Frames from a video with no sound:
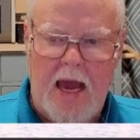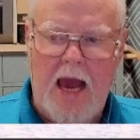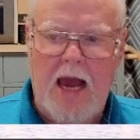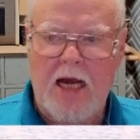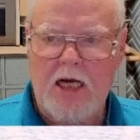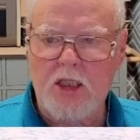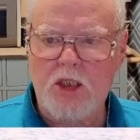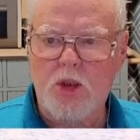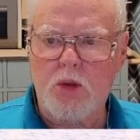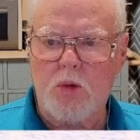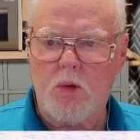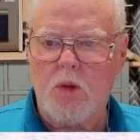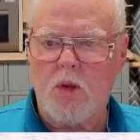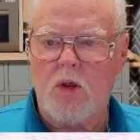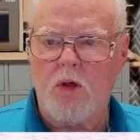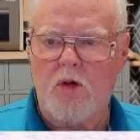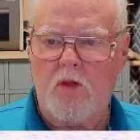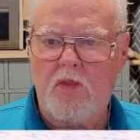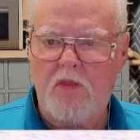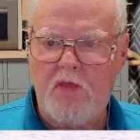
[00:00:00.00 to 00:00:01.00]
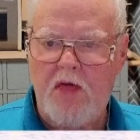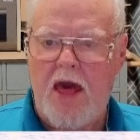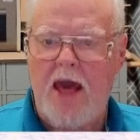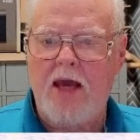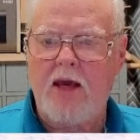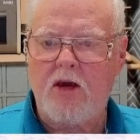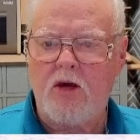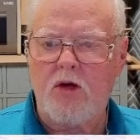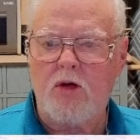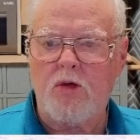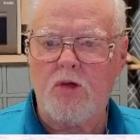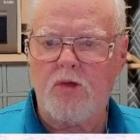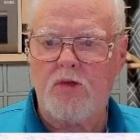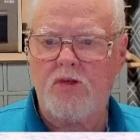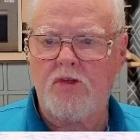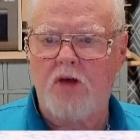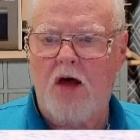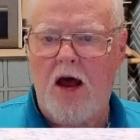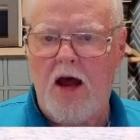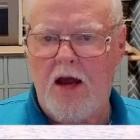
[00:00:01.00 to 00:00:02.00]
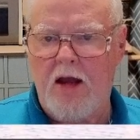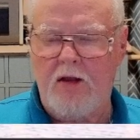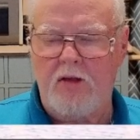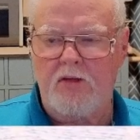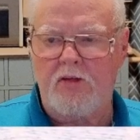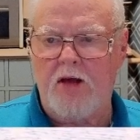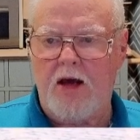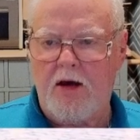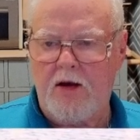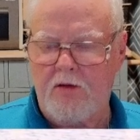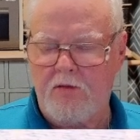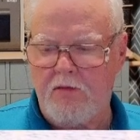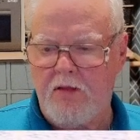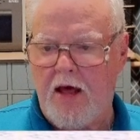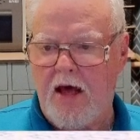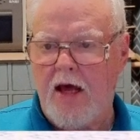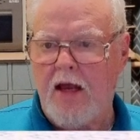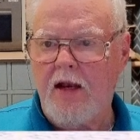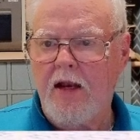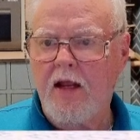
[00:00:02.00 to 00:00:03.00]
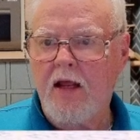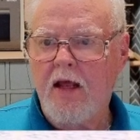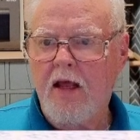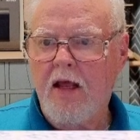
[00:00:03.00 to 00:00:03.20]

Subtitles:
actual thank you signs out of that.